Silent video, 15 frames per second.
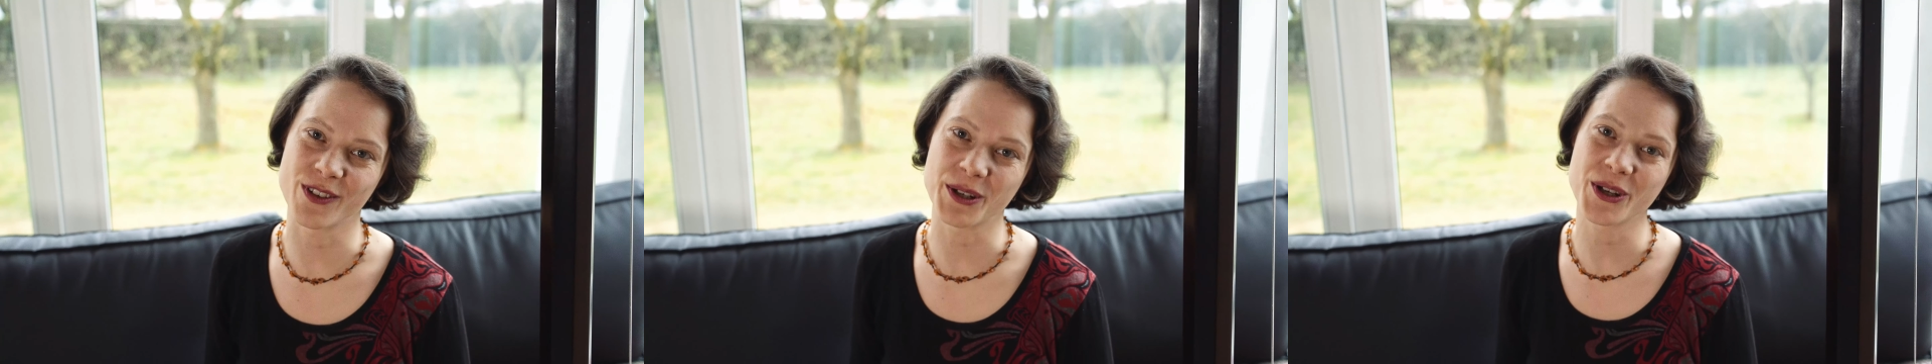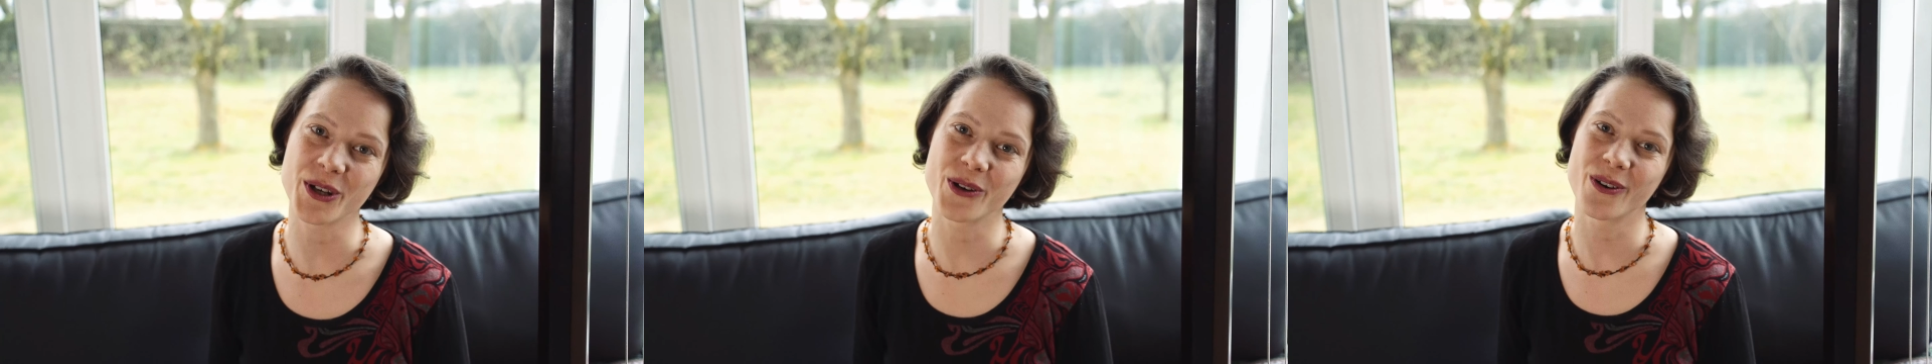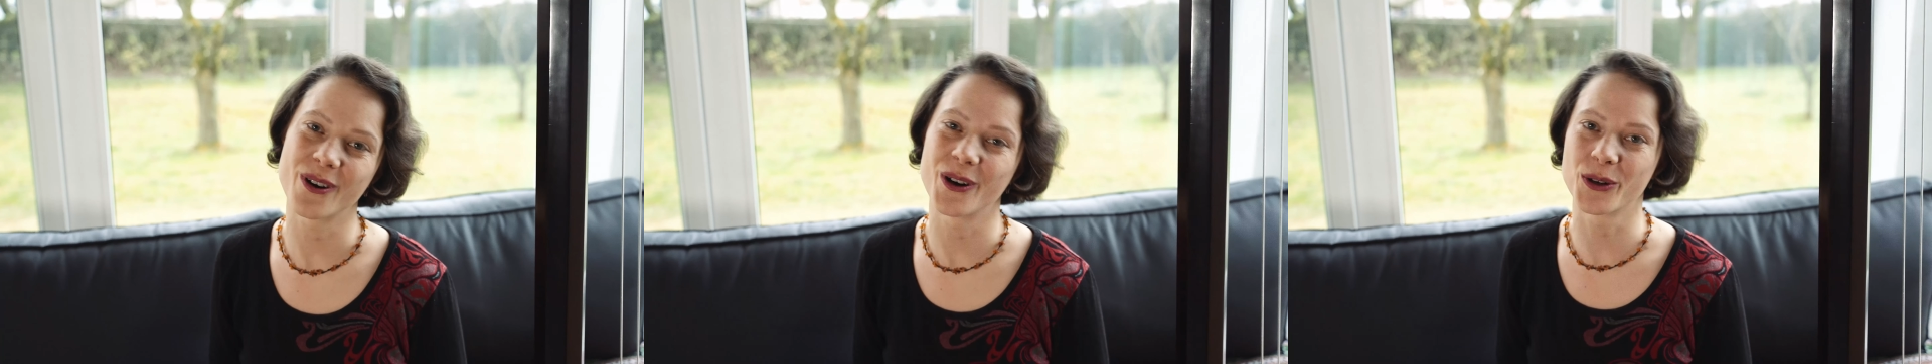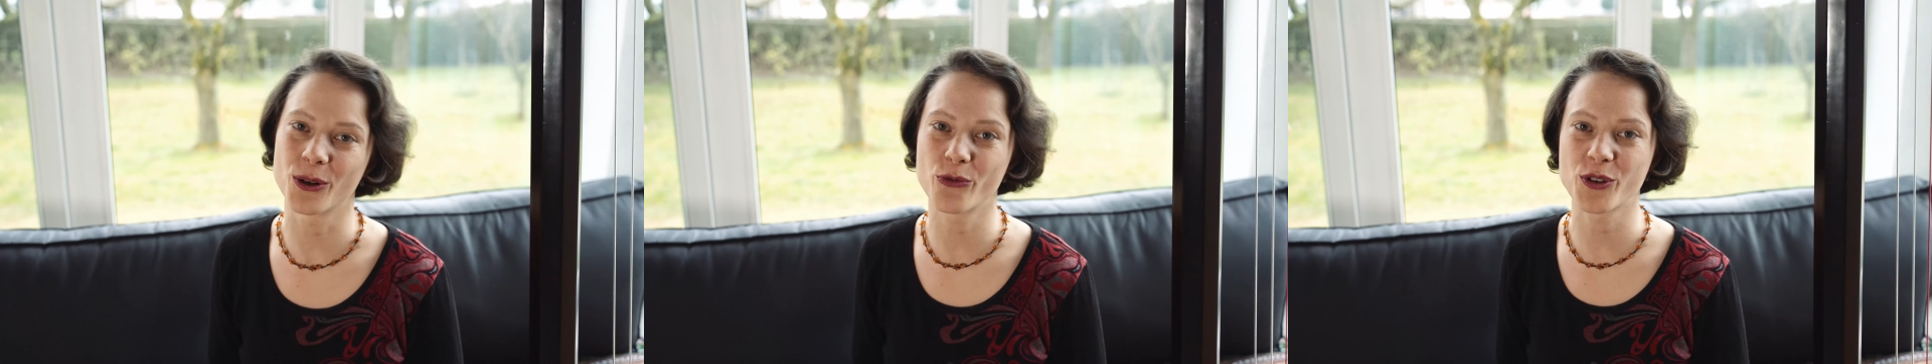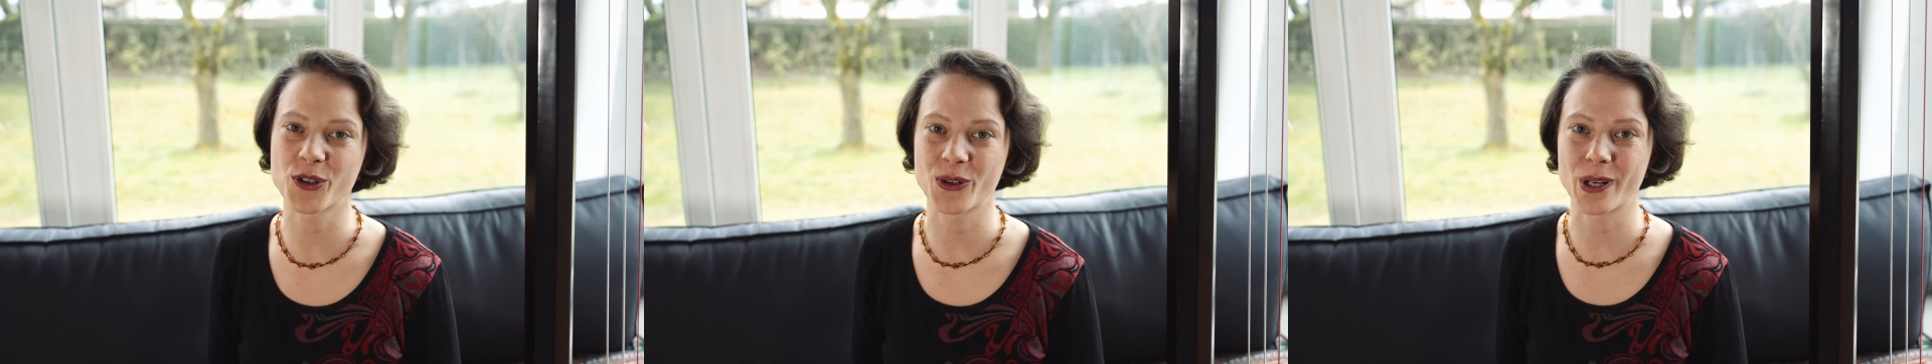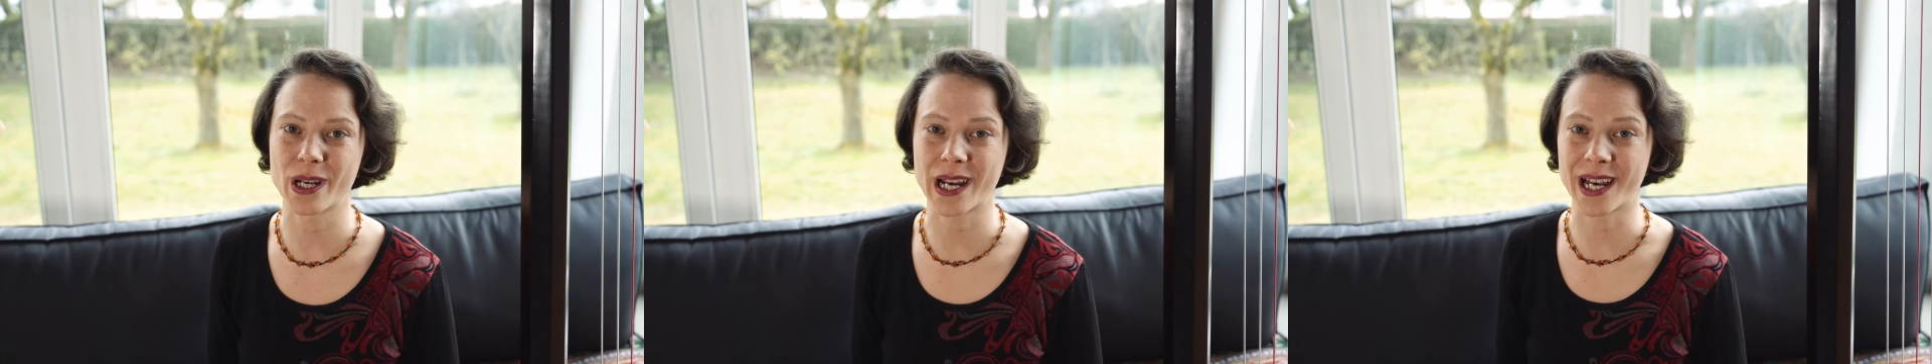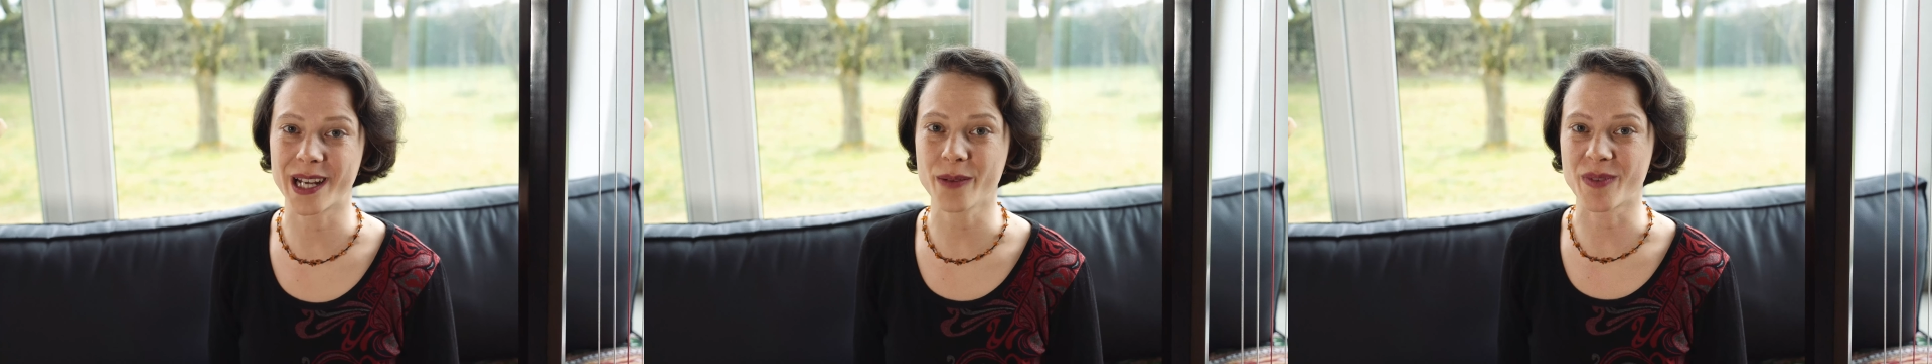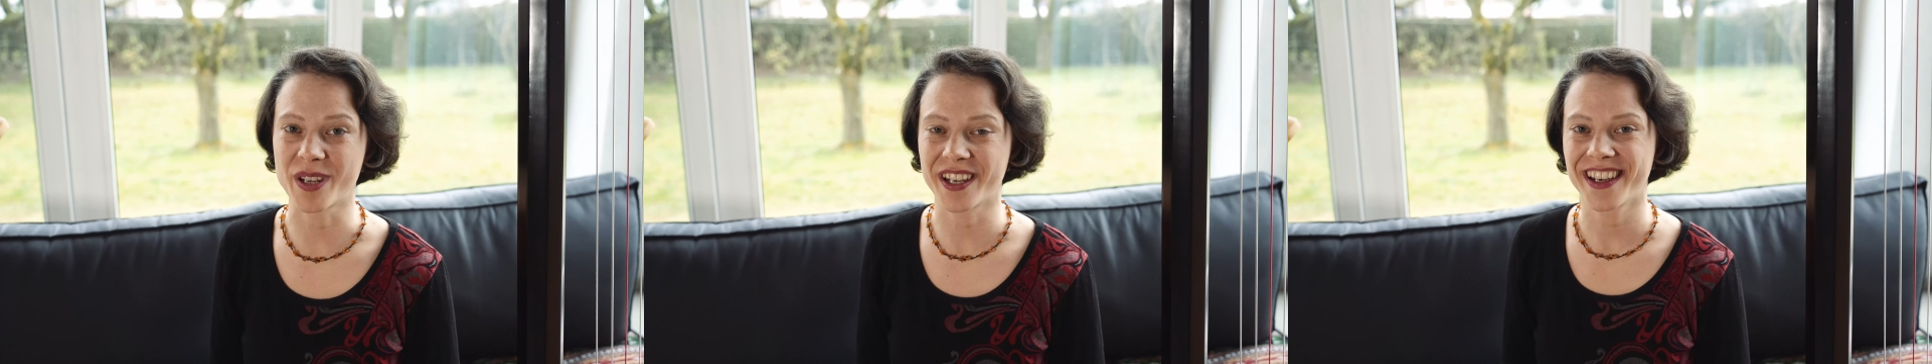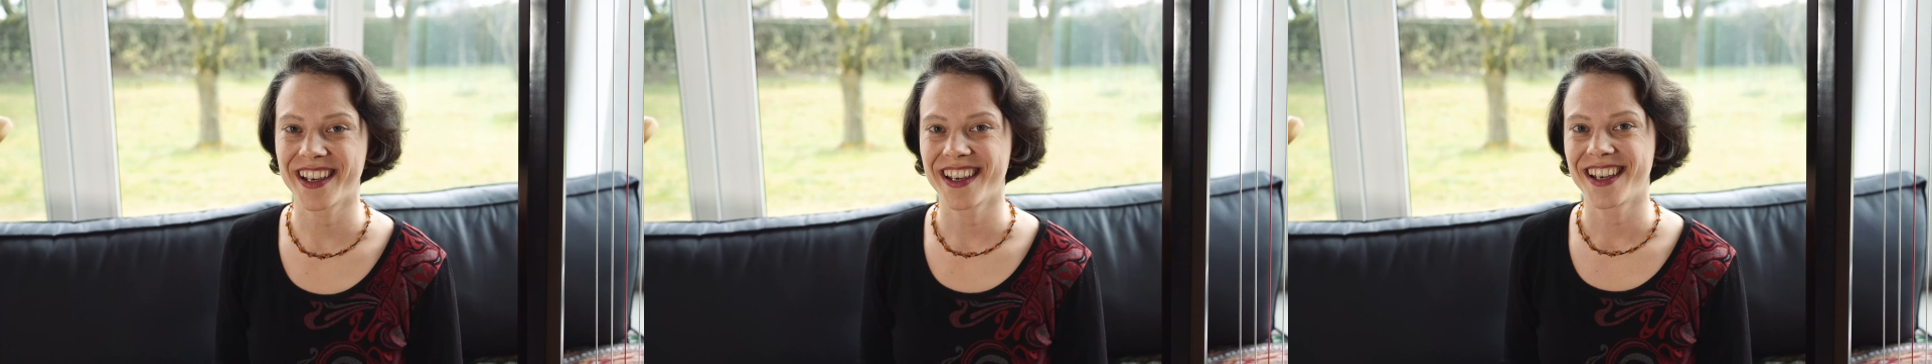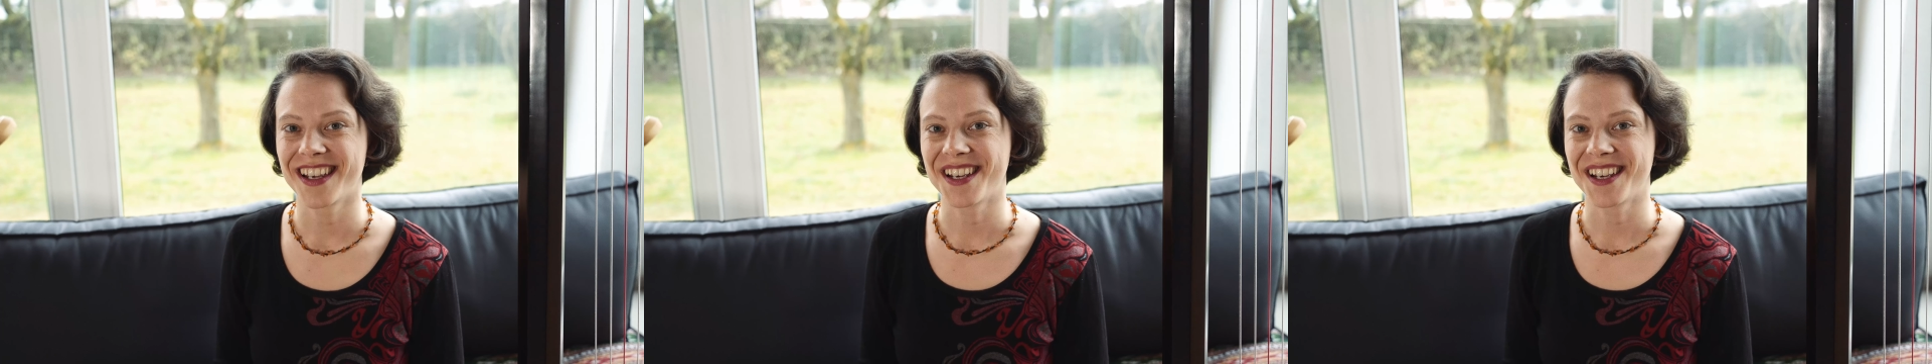video on Overtone Academy.